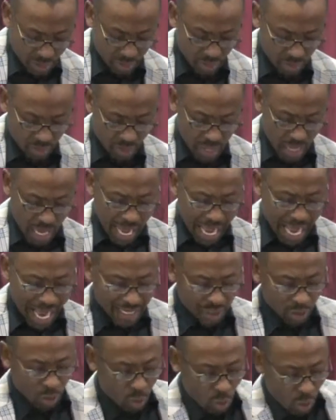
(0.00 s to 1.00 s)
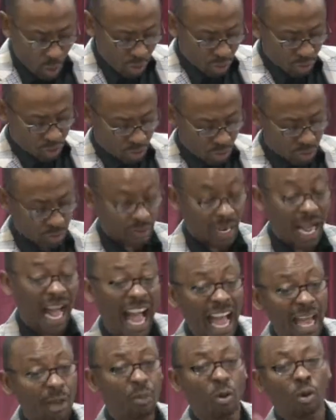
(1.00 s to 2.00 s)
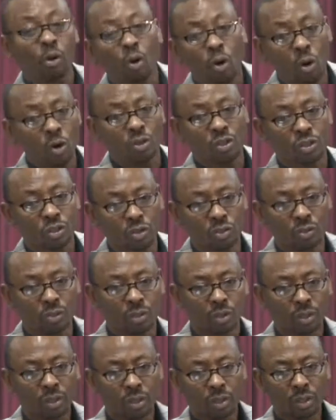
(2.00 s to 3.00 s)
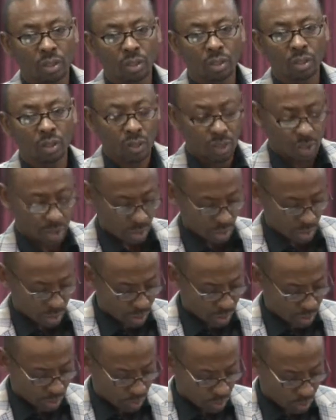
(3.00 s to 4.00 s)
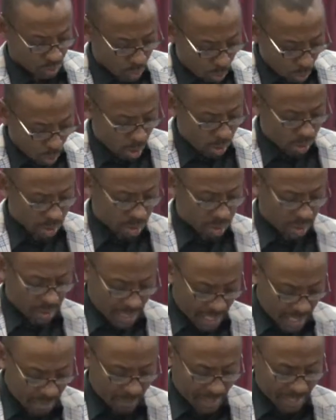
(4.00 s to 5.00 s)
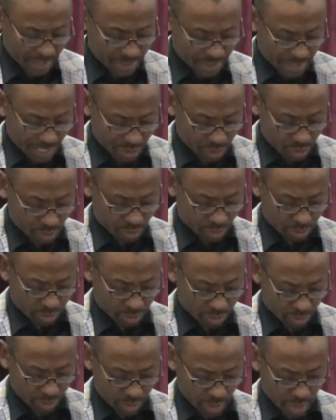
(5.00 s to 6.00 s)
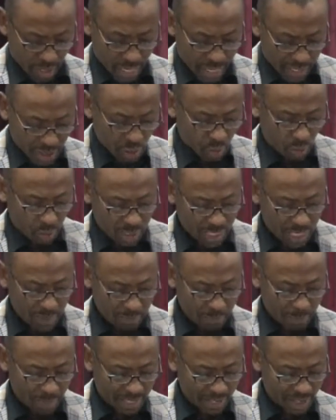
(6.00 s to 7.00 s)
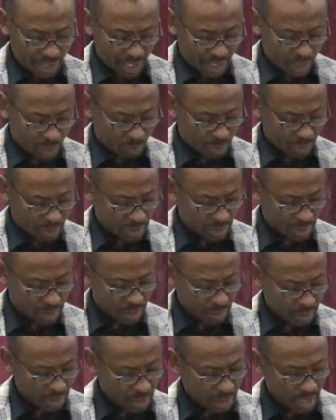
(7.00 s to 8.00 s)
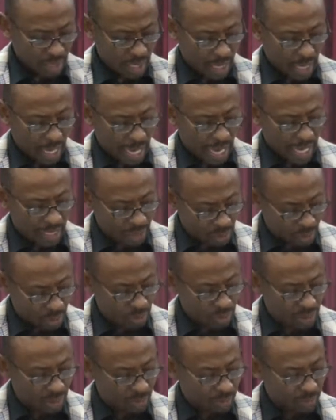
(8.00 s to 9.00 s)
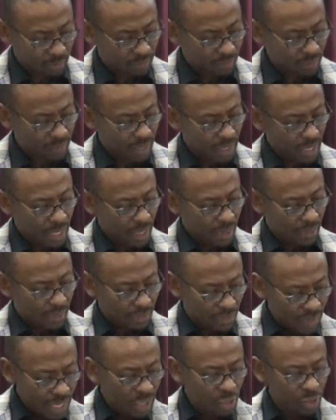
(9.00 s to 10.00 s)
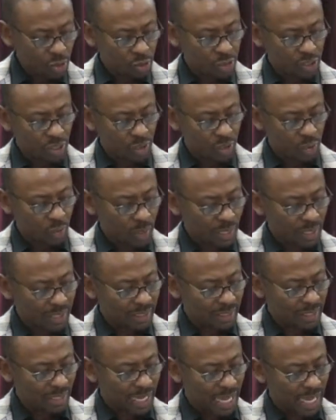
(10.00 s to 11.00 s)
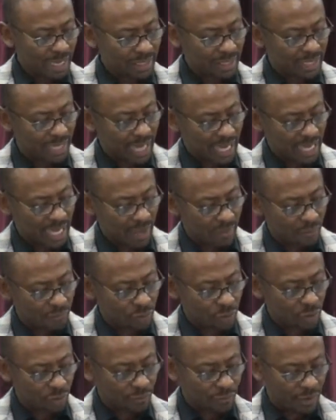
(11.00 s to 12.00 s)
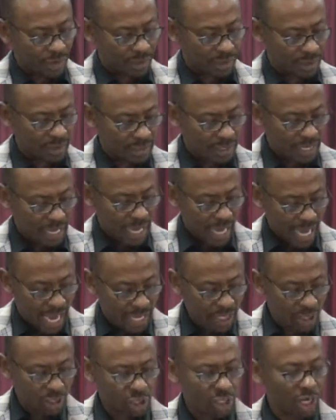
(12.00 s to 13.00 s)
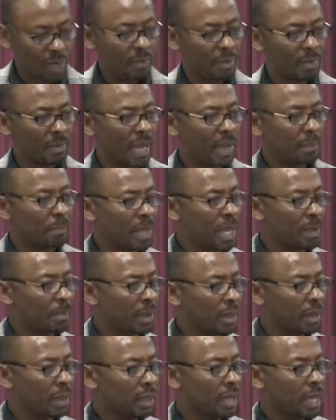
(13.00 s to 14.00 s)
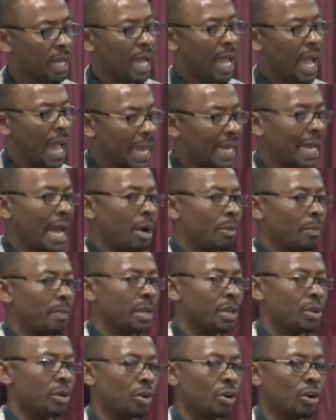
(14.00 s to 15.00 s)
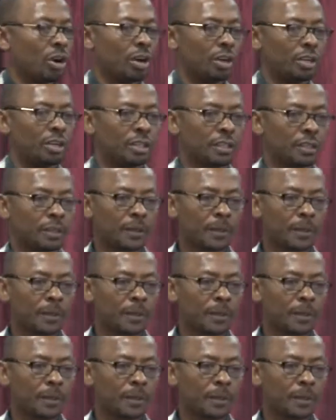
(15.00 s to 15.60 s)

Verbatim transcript: you and cause you, I will cause you to walk in my statutes, and you will keep my judgments and do them. Then you shall dwell in the land that I gave to your fathers, and you shall be my people, and I'll be your God.